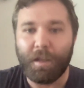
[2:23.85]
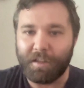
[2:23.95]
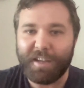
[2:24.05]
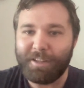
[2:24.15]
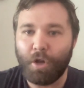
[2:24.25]

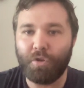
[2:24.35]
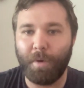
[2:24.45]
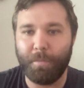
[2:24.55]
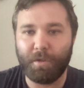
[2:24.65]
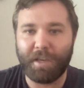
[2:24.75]
let alone the
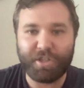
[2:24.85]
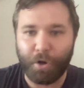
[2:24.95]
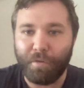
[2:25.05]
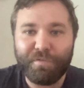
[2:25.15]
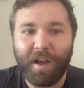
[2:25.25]
population
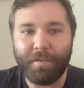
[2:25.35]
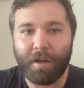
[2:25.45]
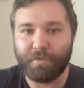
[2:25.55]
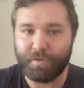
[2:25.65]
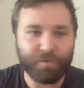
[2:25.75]
of
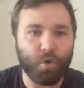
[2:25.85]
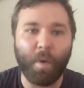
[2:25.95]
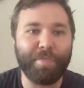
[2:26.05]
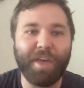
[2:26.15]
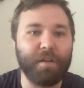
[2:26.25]
500 to
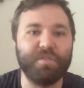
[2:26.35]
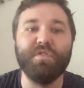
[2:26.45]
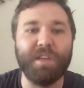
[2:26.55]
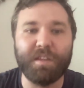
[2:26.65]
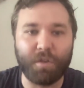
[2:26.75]

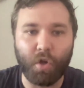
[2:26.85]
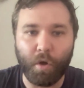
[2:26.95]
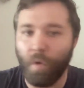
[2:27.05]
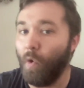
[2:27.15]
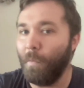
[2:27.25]
1,000 years
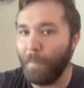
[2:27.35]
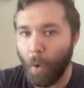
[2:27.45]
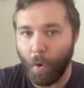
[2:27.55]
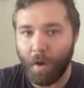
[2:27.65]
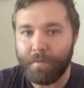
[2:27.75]
ago or
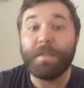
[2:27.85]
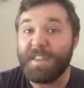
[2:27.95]
more.